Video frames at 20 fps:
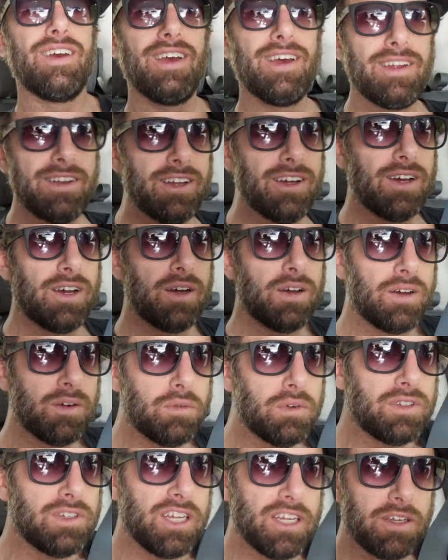and uh,
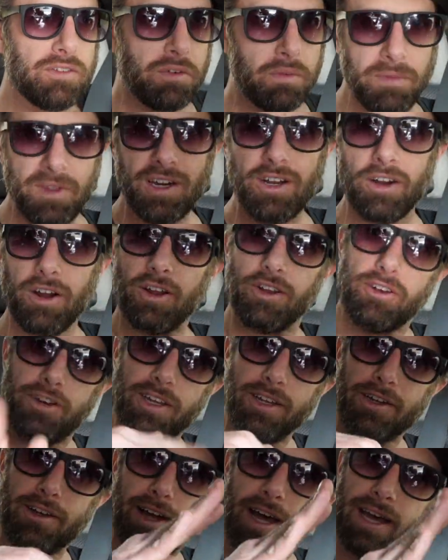we'll take it from there.
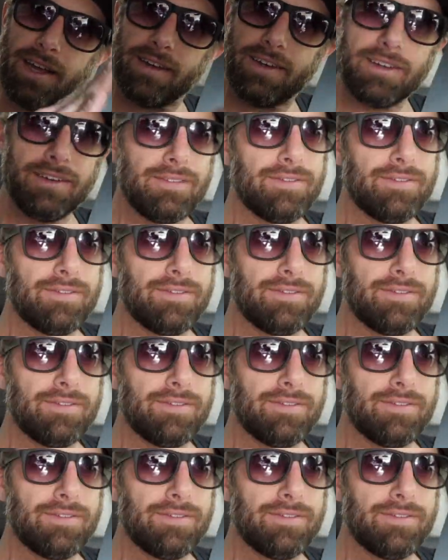Click clack.